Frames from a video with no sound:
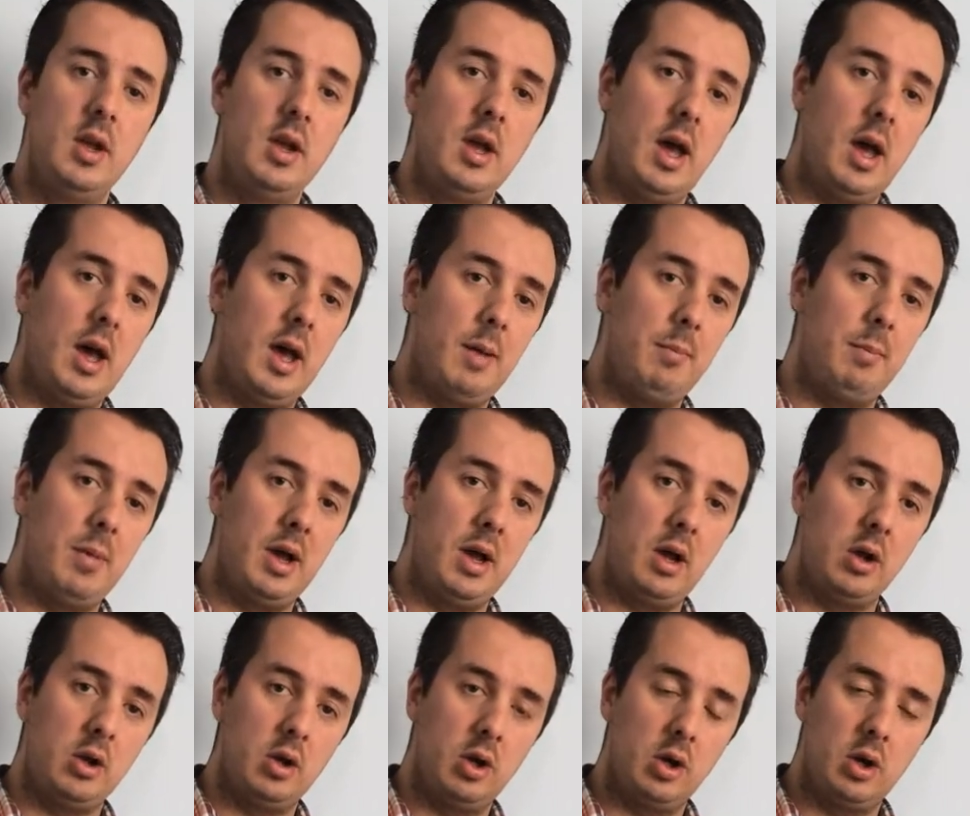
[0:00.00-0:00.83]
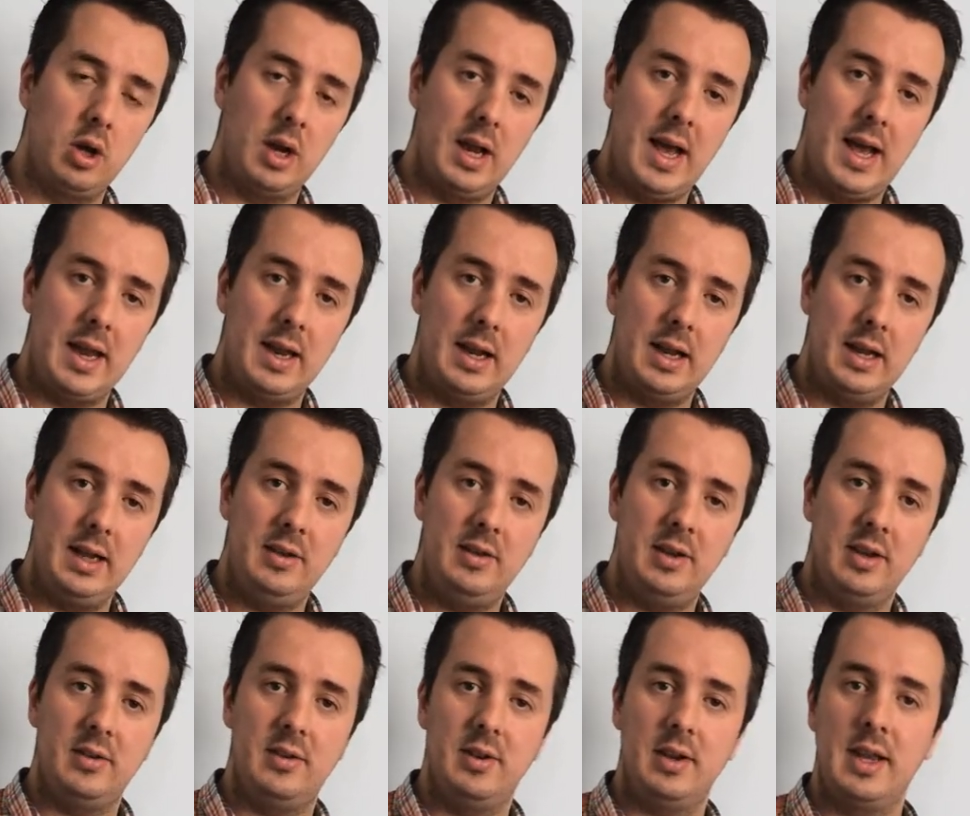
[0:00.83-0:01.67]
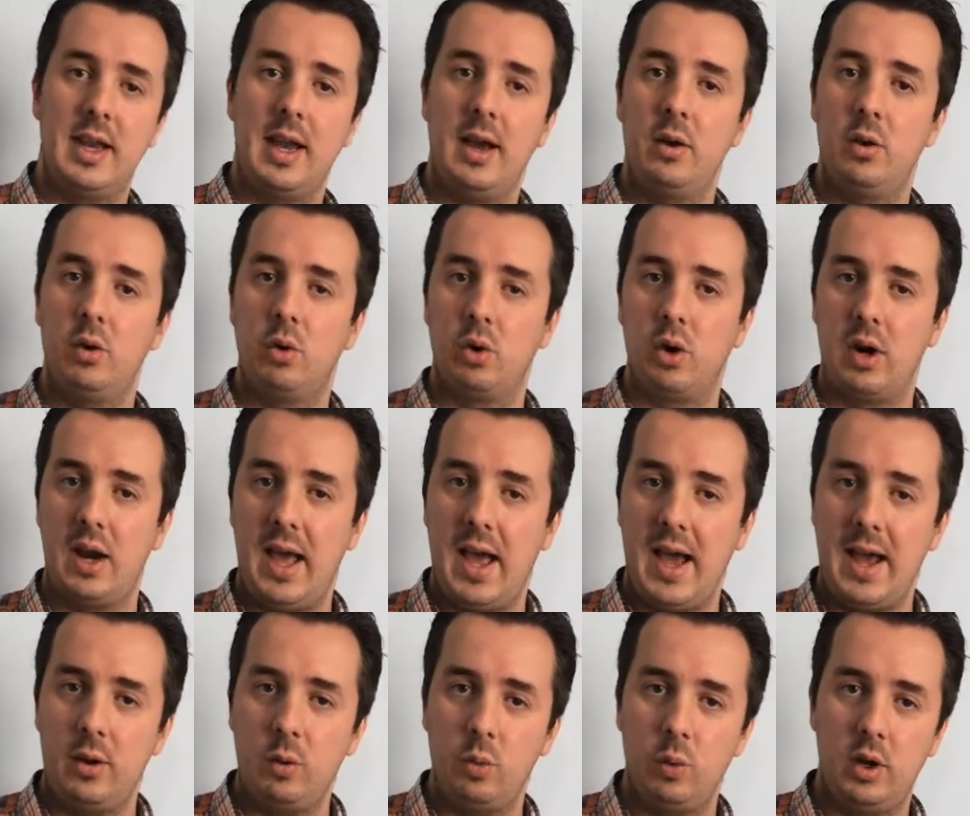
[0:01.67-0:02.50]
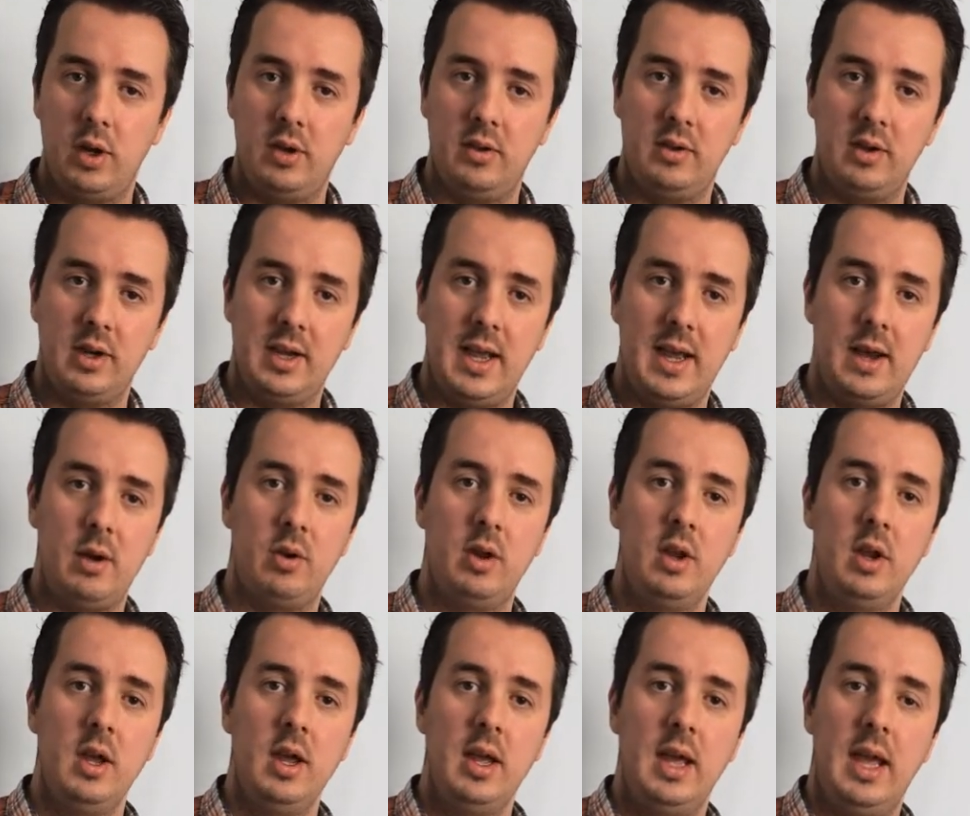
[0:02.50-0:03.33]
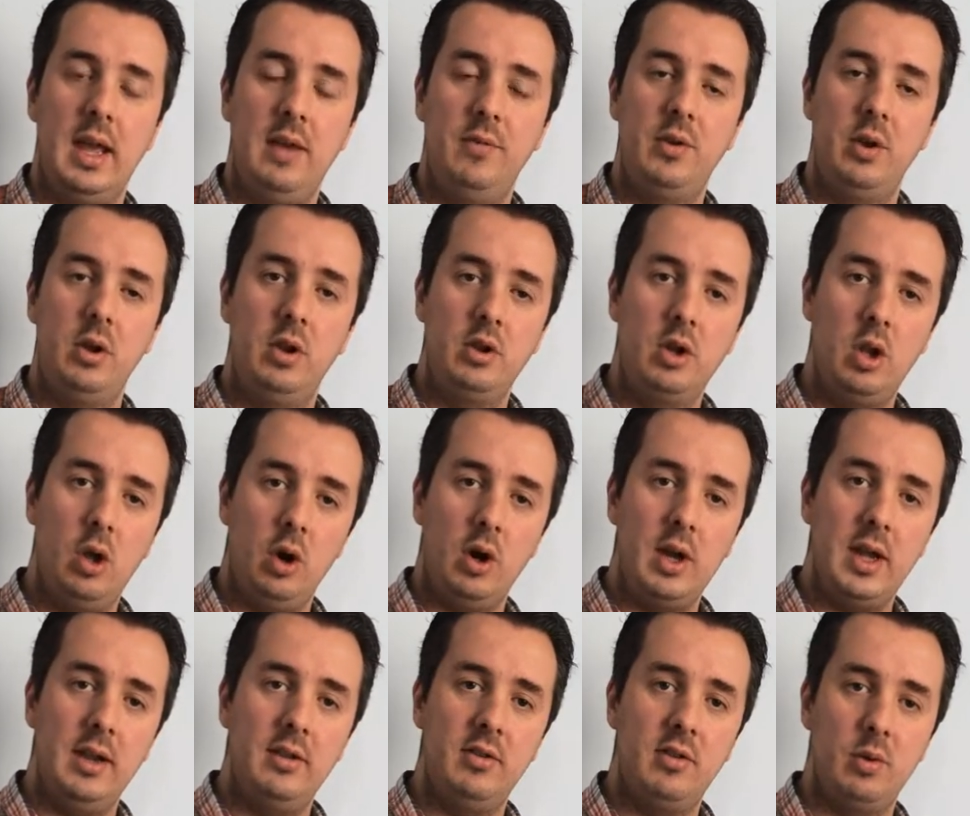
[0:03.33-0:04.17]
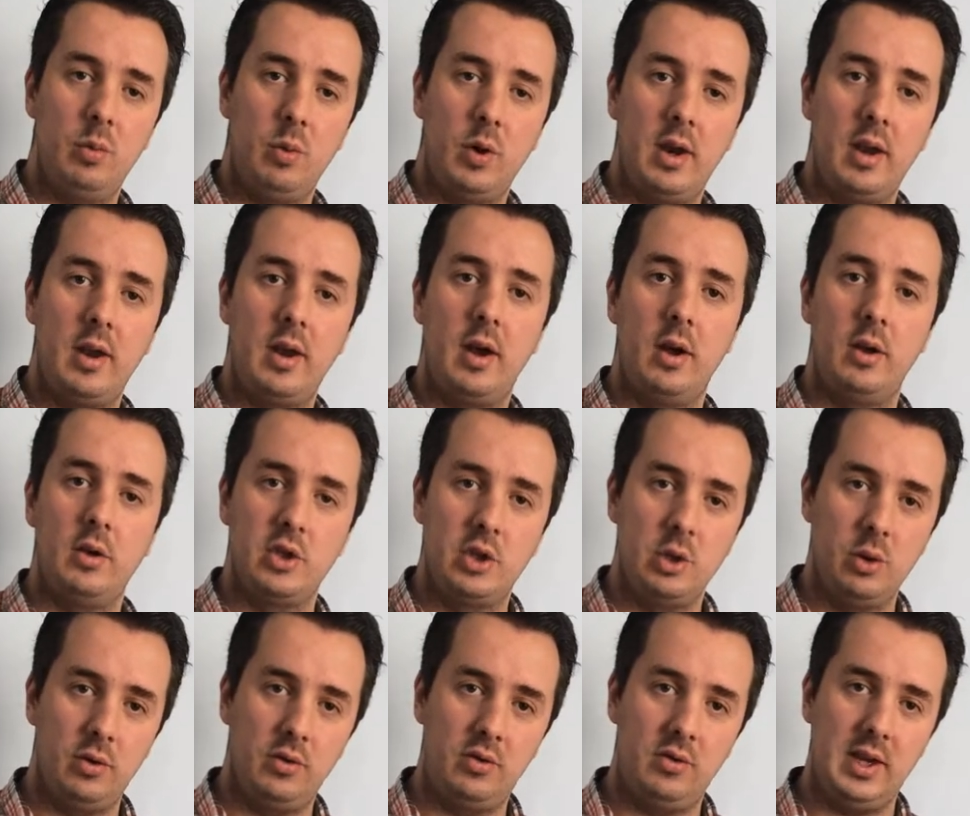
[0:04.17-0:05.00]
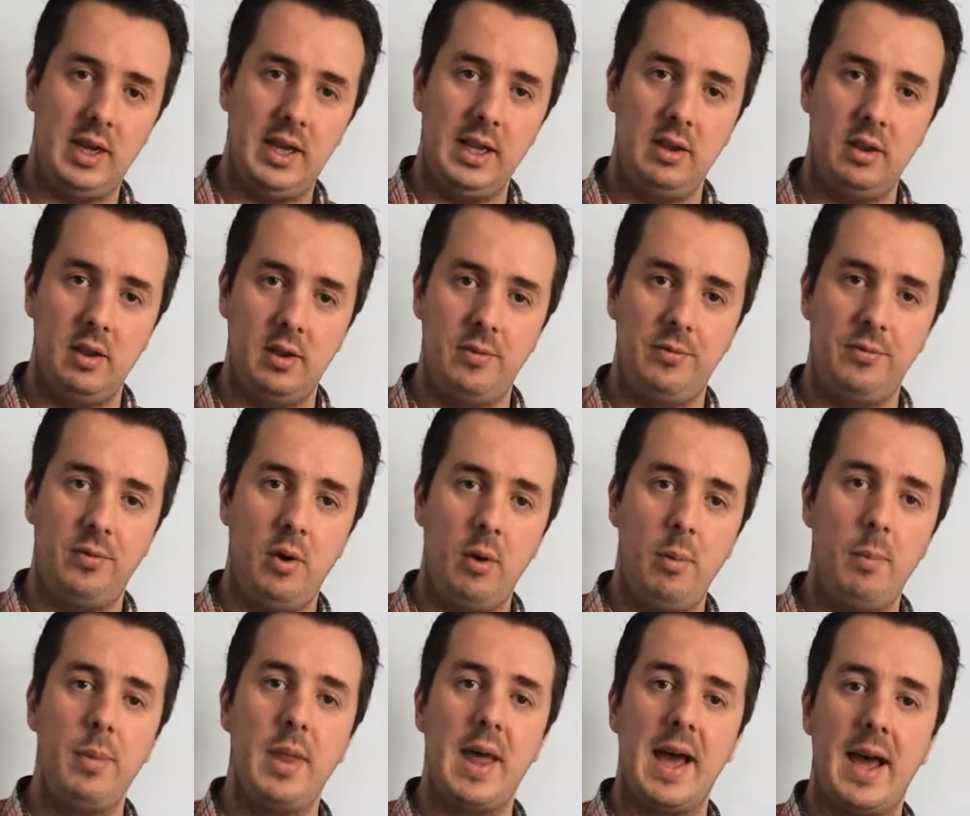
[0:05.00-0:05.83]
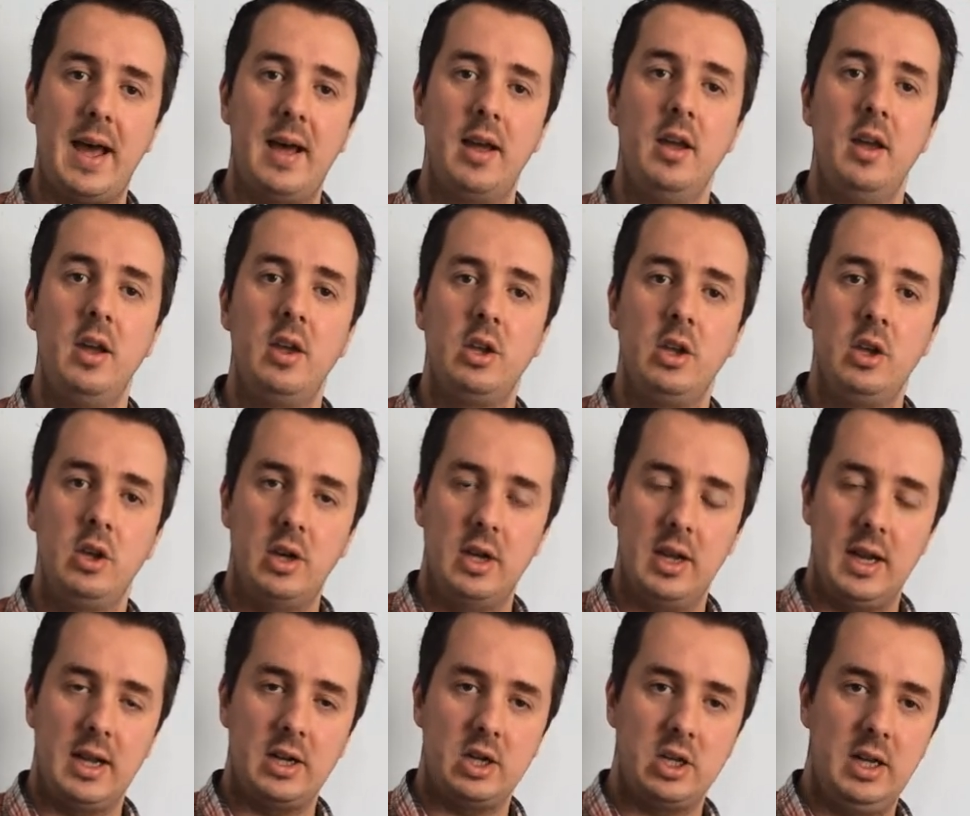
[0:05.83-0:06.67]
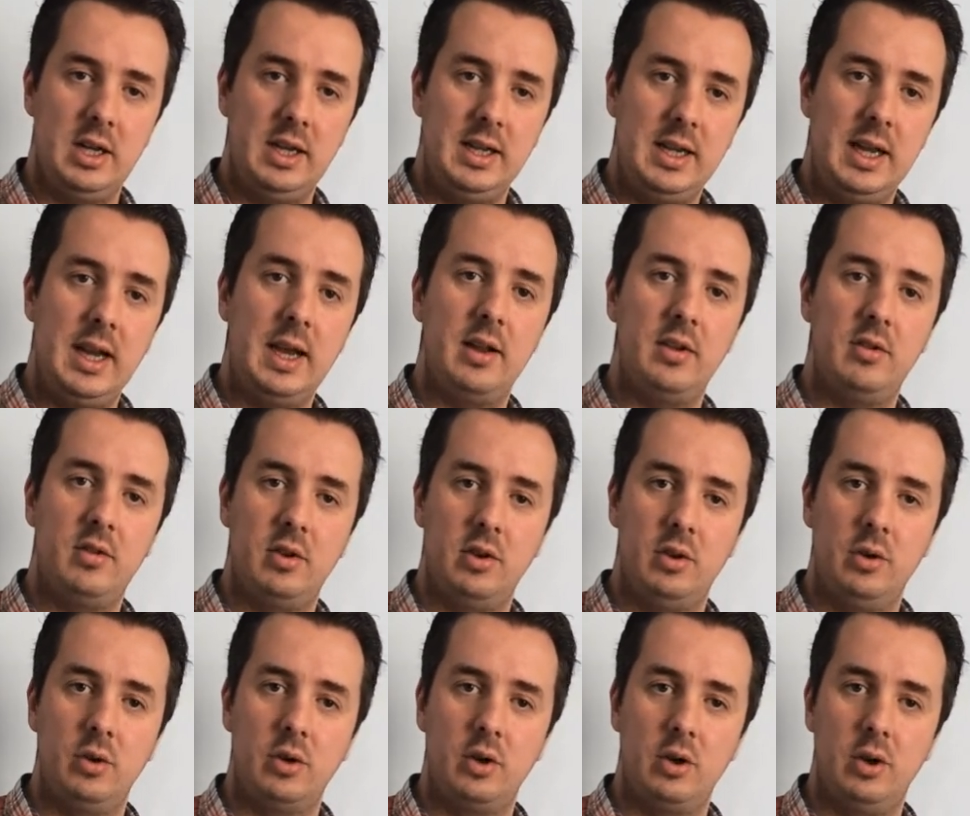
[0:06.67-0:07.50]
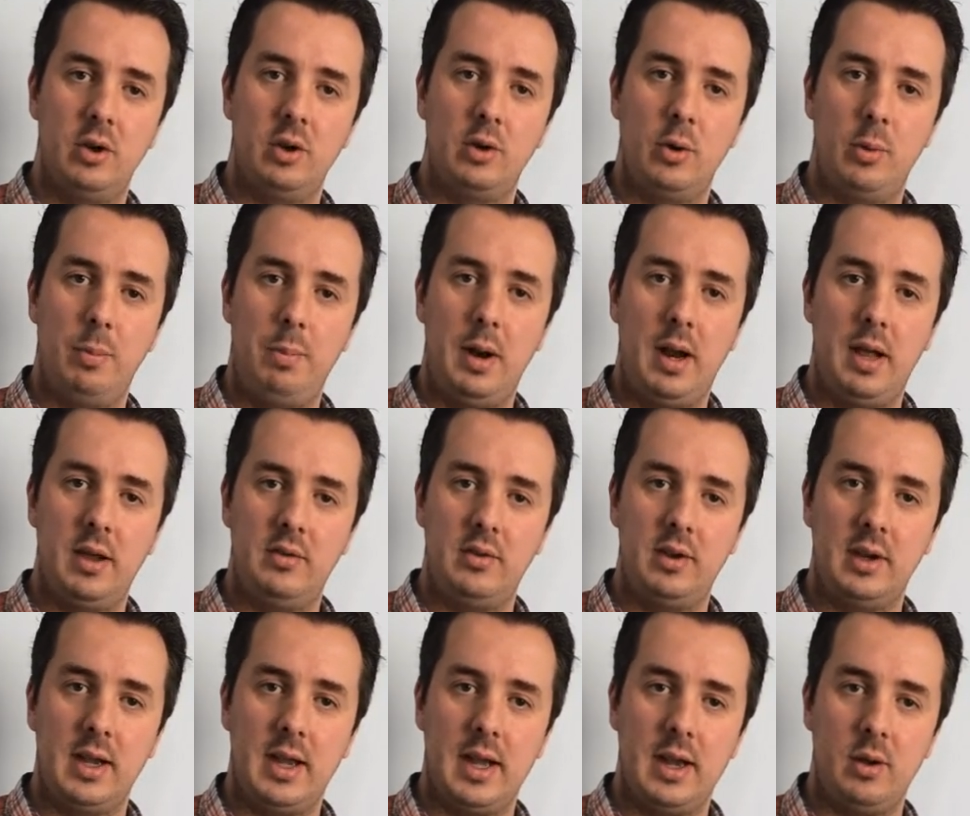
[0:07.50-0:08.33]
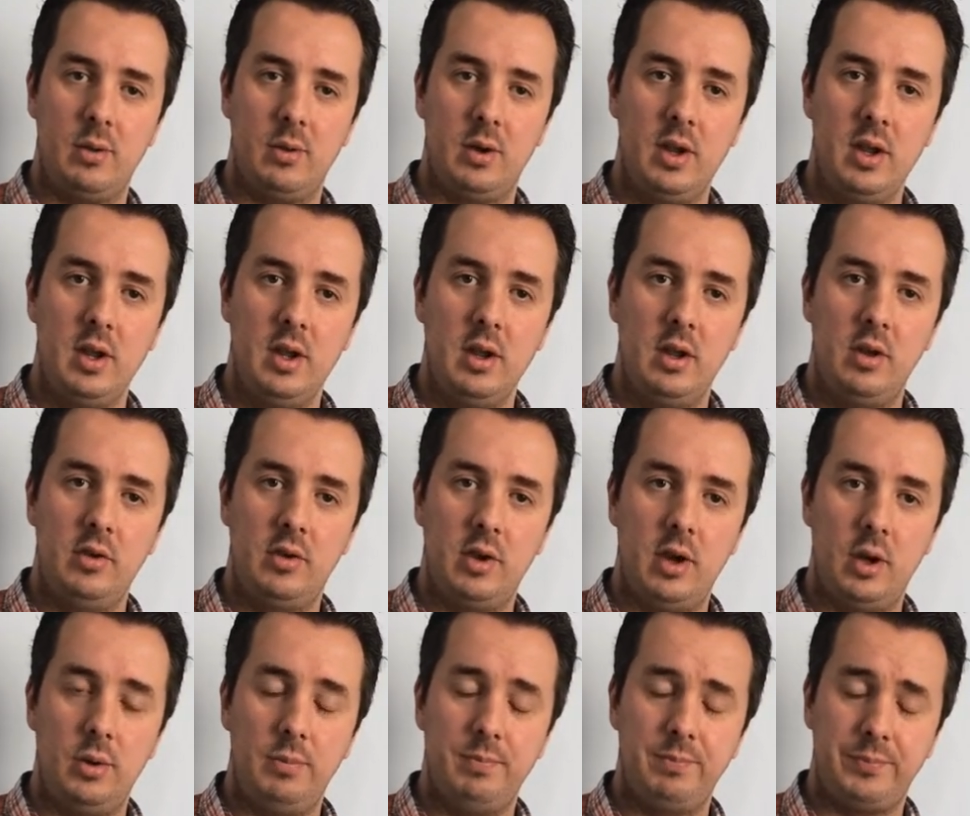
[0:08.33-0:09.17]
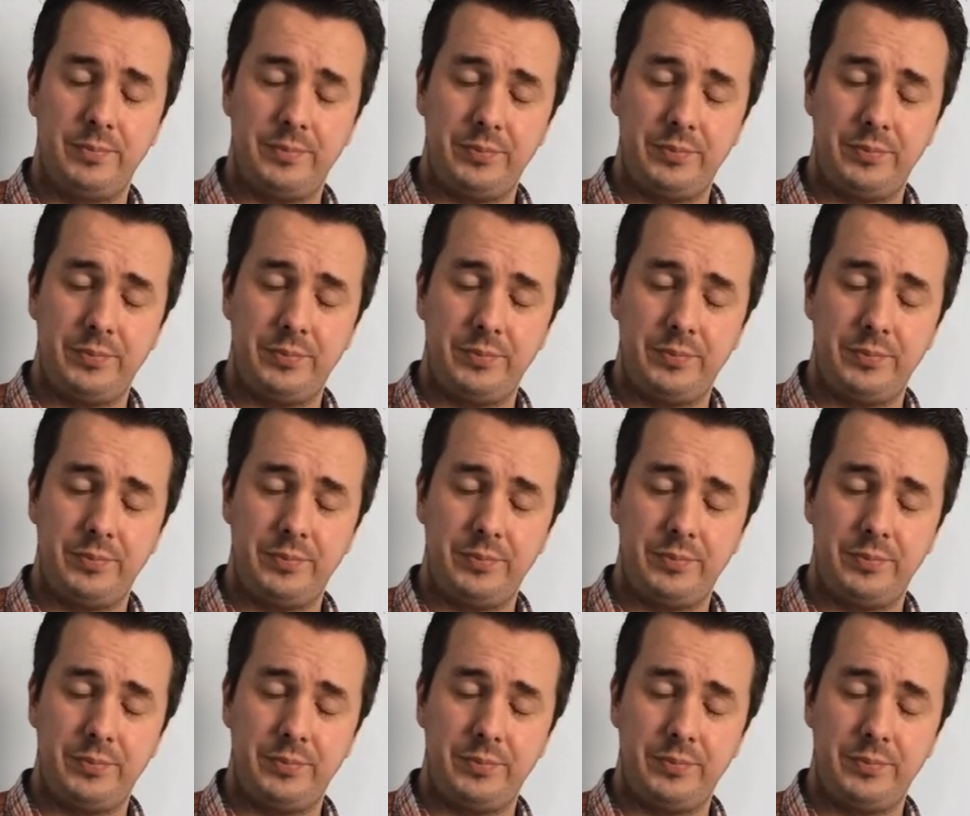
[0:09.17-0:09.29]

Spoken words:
a Google Analytics account or an AdWords account, if you log into one of those, you'll see that from that, you can actually get to your Google Plus account. So